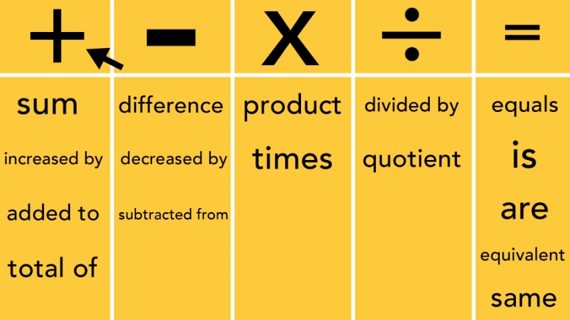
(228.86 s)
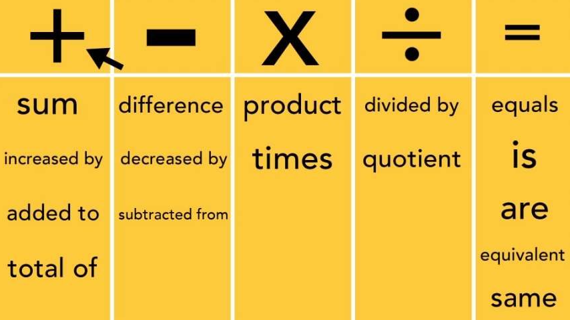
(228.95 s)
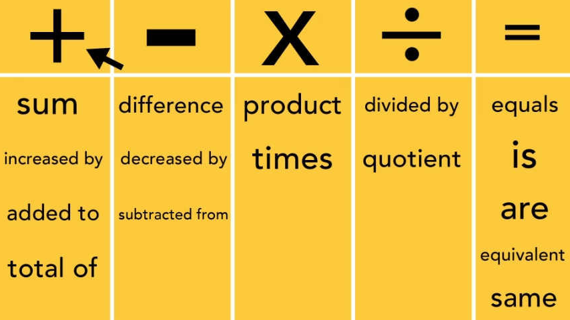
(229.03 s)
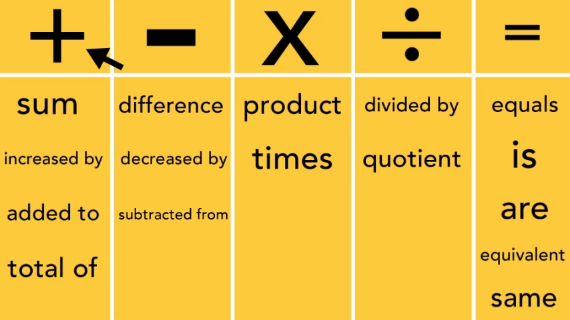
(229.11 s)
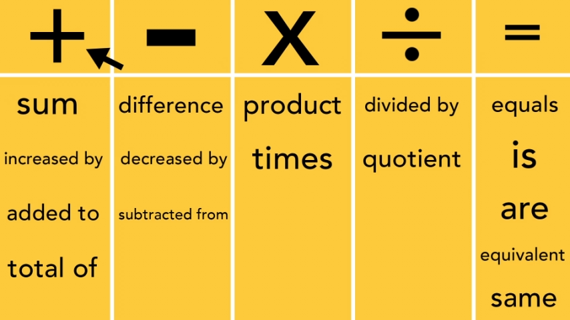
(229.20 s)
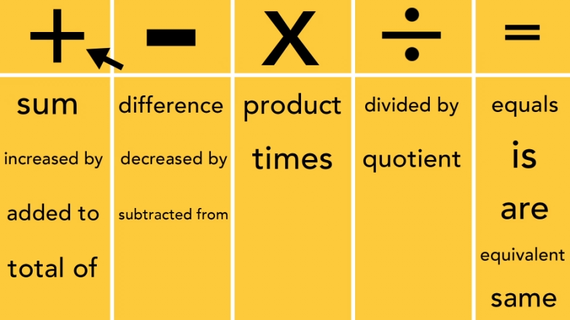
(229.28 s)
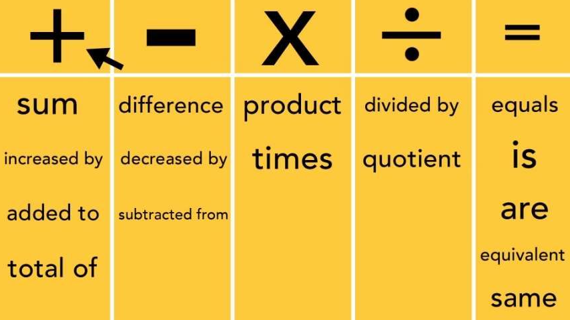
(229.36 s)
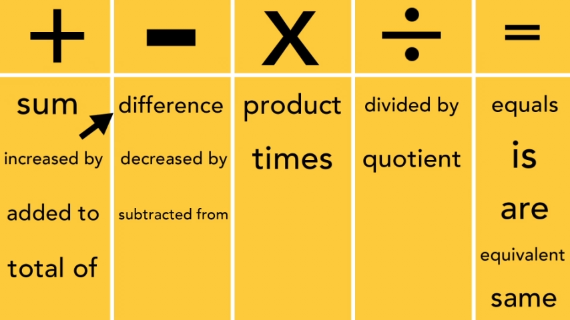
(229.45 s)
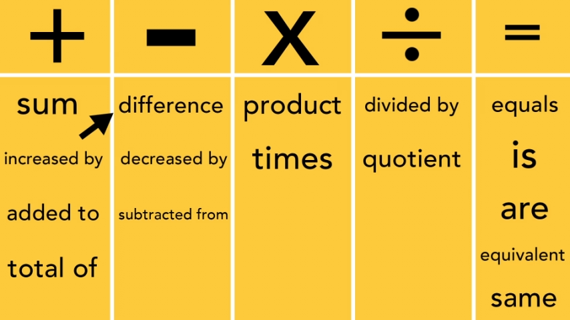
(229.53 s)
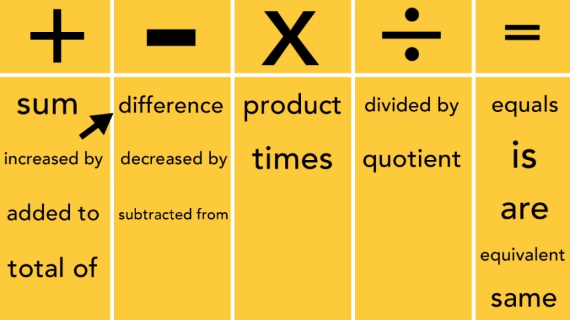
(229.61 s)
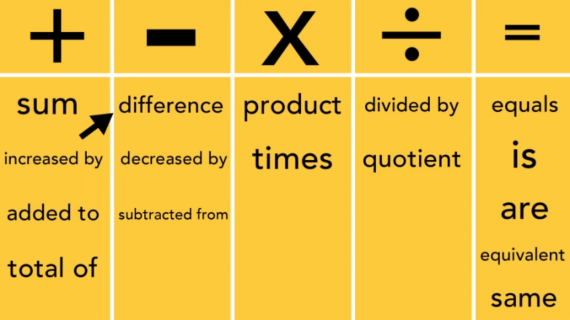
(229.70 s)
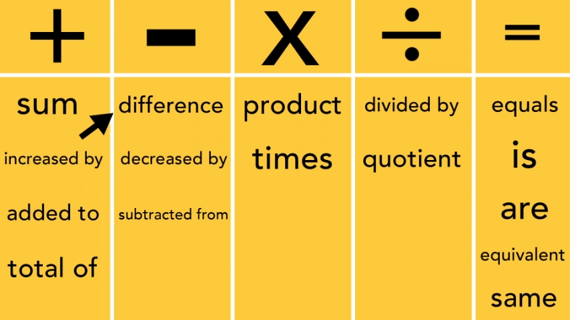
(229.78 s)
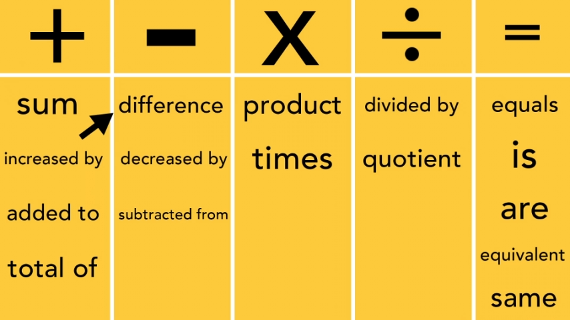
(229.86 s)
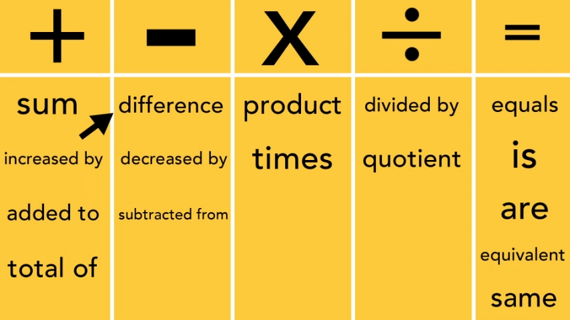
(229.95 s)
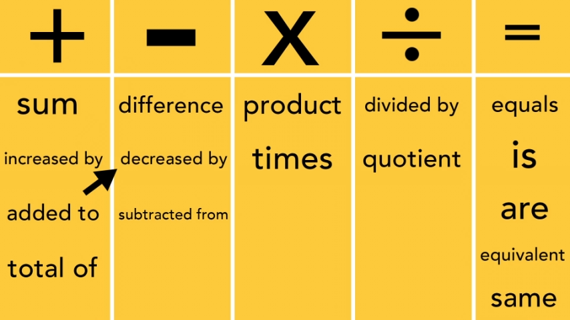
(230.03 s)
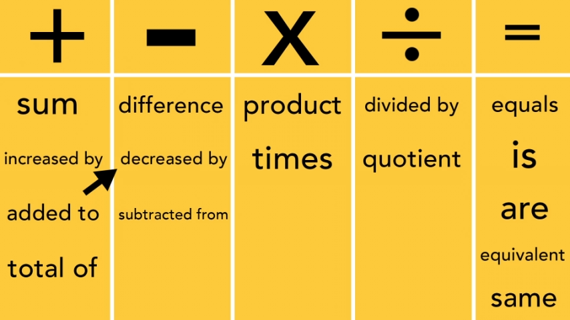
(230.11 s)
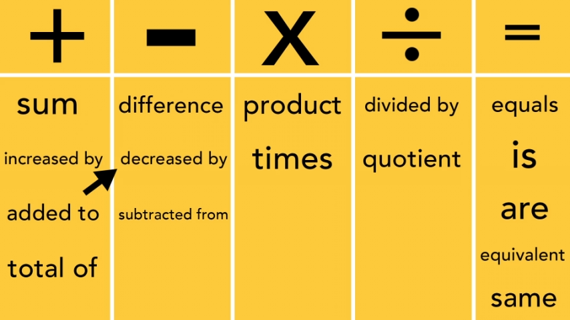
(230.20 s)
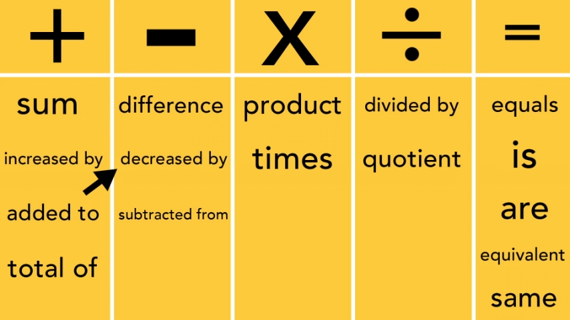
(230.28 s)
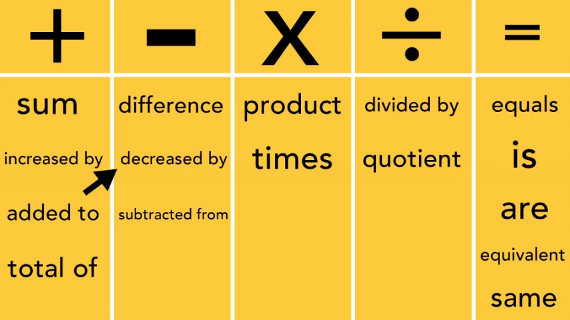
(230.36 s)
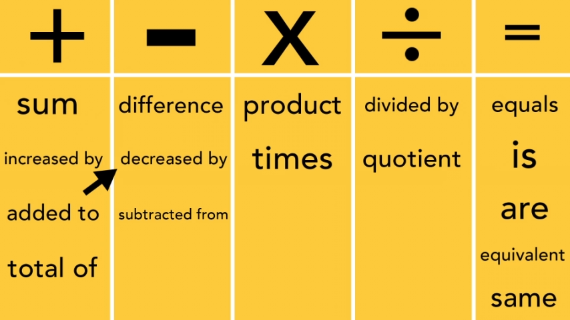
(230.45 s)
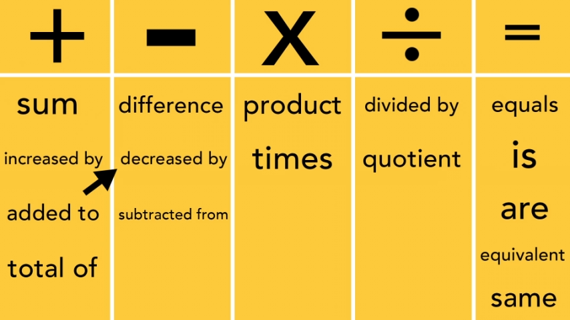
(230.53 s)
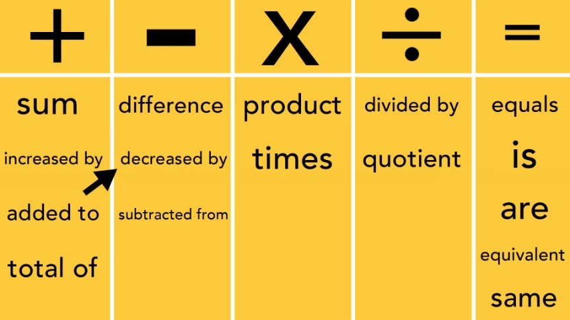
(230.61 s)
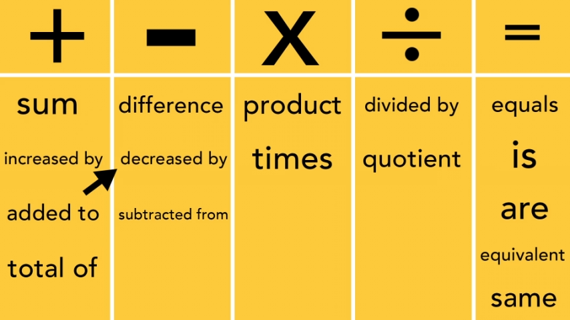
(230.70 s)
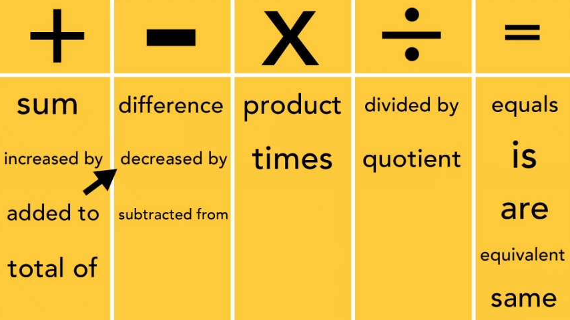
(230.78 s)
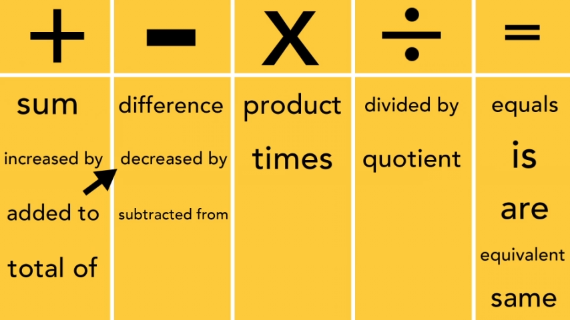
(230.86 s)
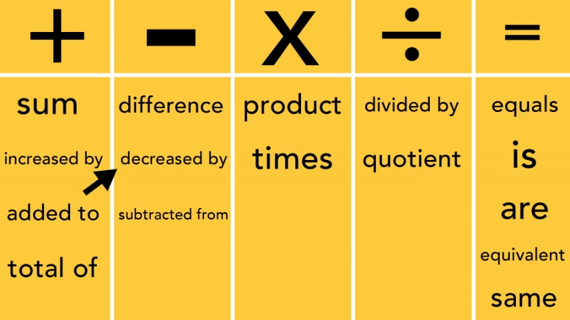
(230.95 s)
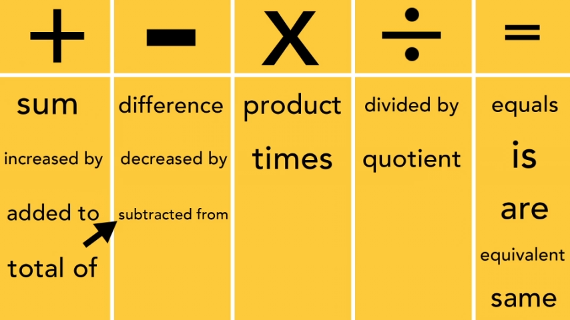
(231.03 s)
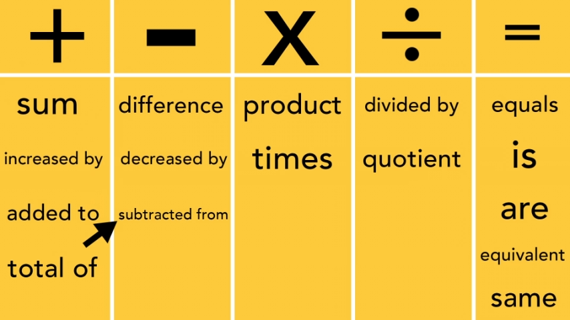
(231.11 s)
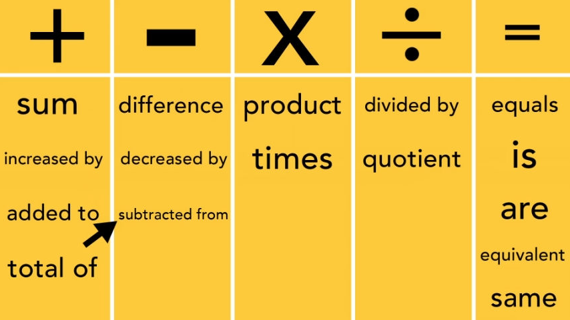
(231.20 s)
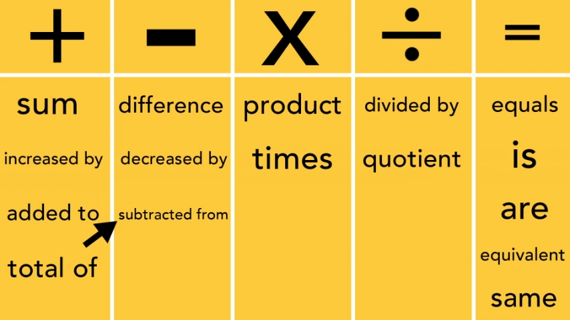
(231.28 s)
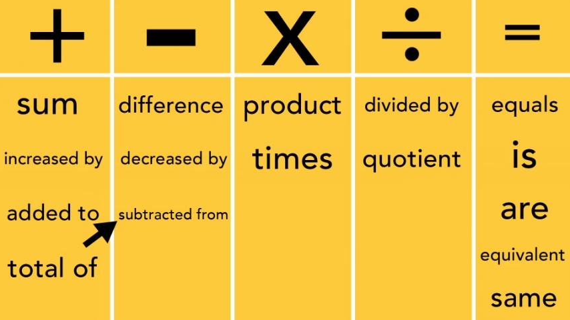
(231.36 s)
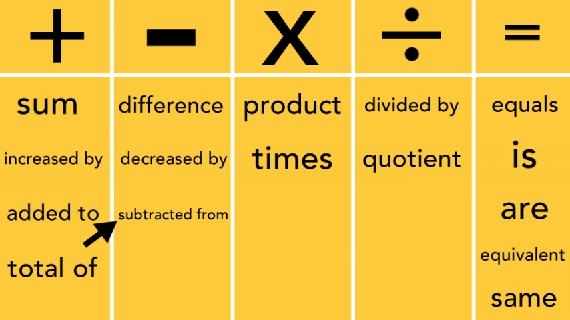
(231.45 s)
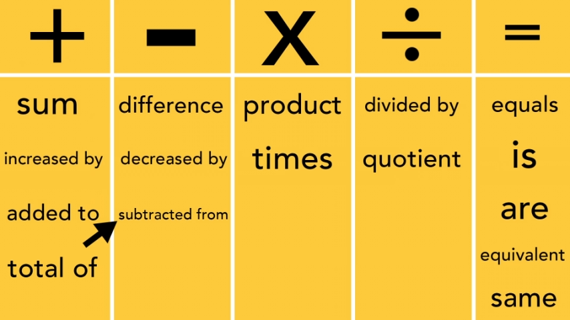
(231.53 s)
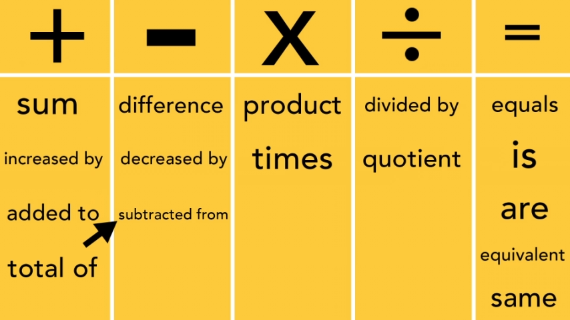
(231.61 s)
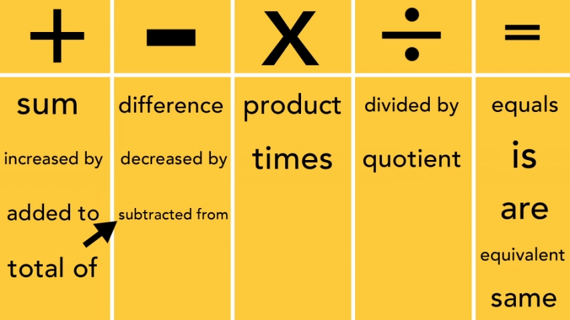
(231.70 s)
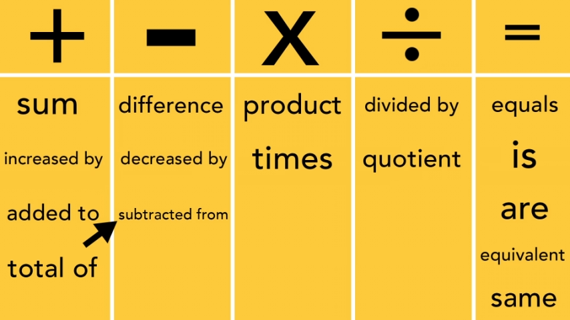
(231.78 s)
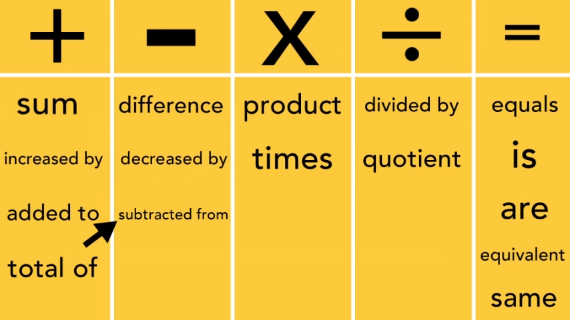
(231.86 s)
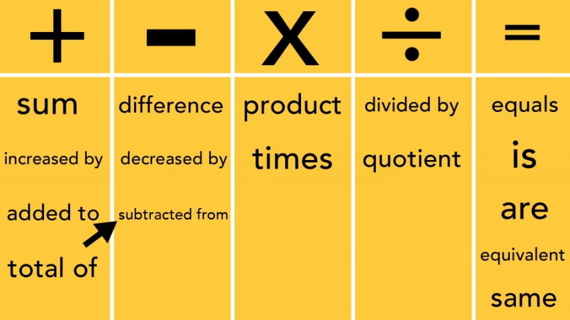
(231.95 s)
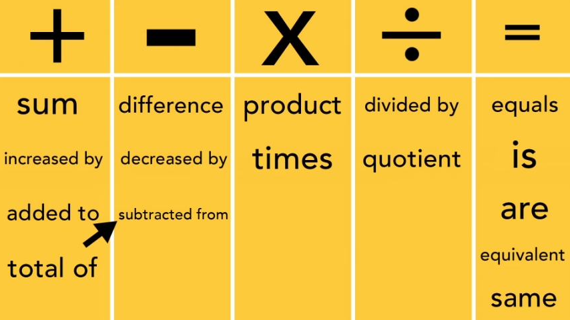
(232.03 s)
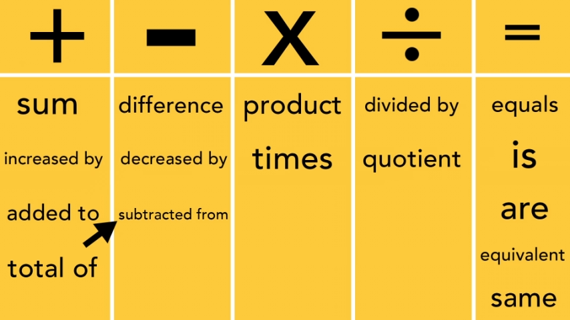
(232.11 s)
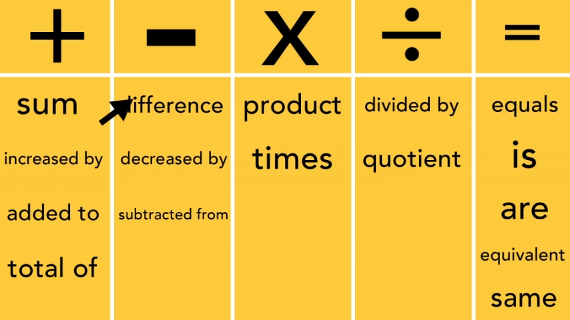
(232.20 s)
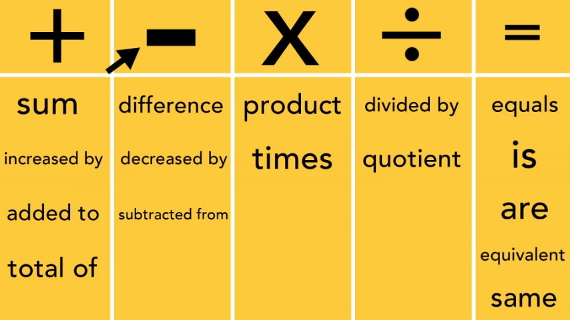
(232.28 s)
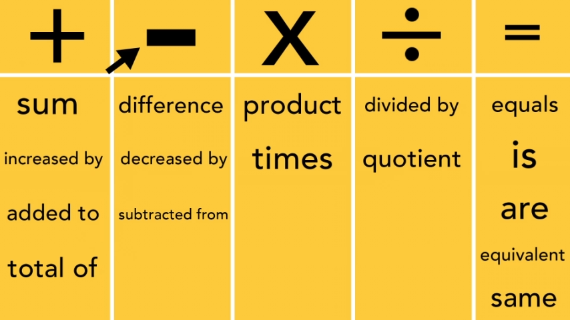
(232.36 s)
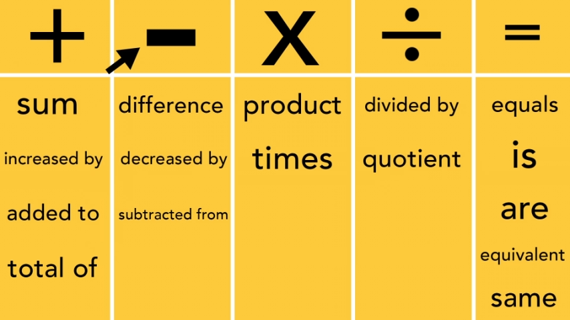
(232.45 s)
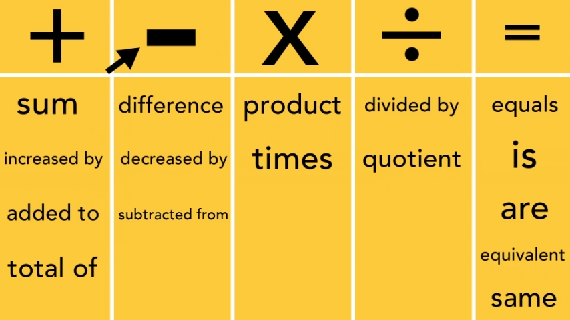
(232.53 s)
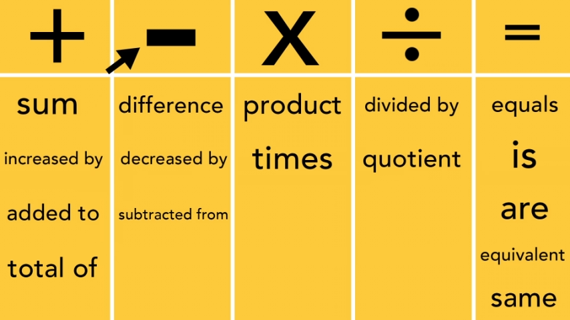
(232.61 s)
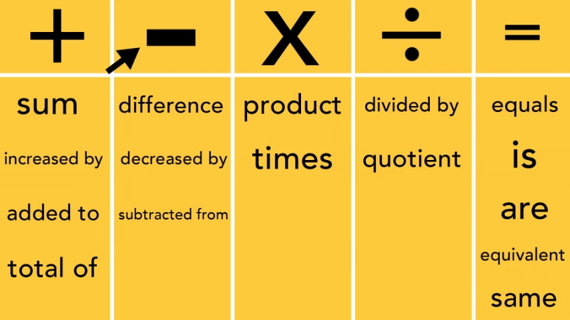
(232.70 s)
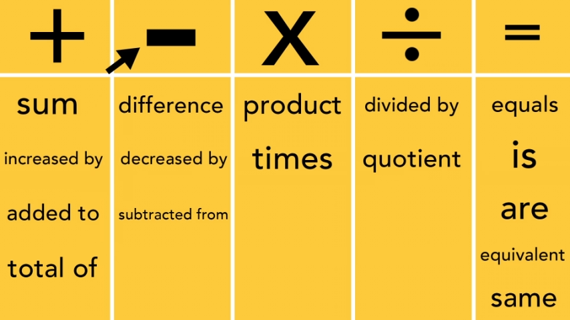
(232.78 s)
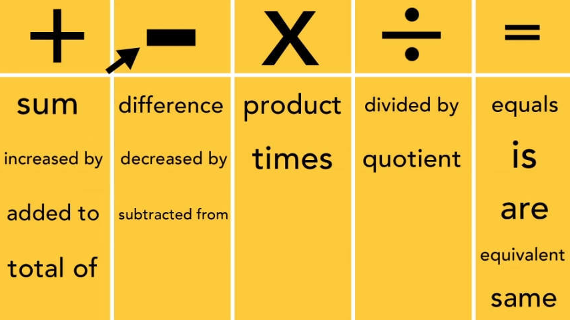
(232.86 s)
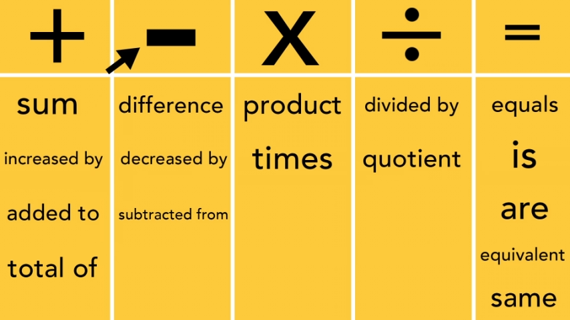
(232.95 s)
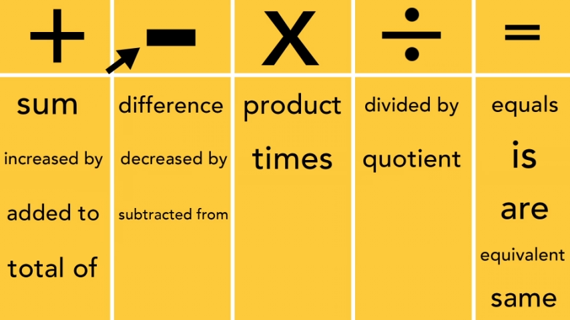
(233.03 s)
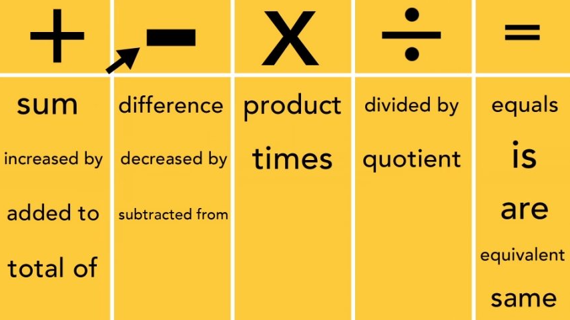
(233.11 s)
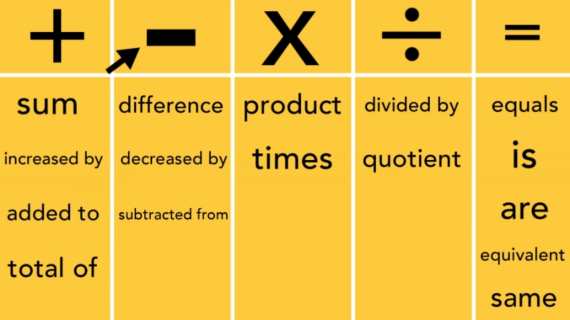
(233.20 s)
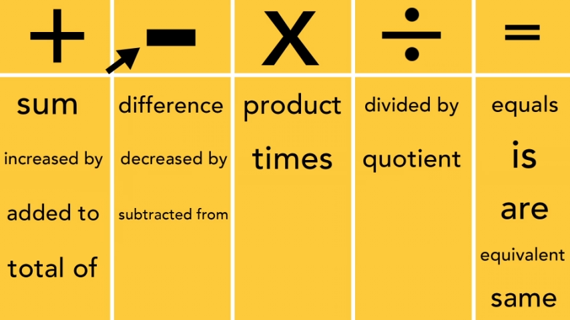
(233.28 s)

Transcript: No face is visible, so there are no lips to read.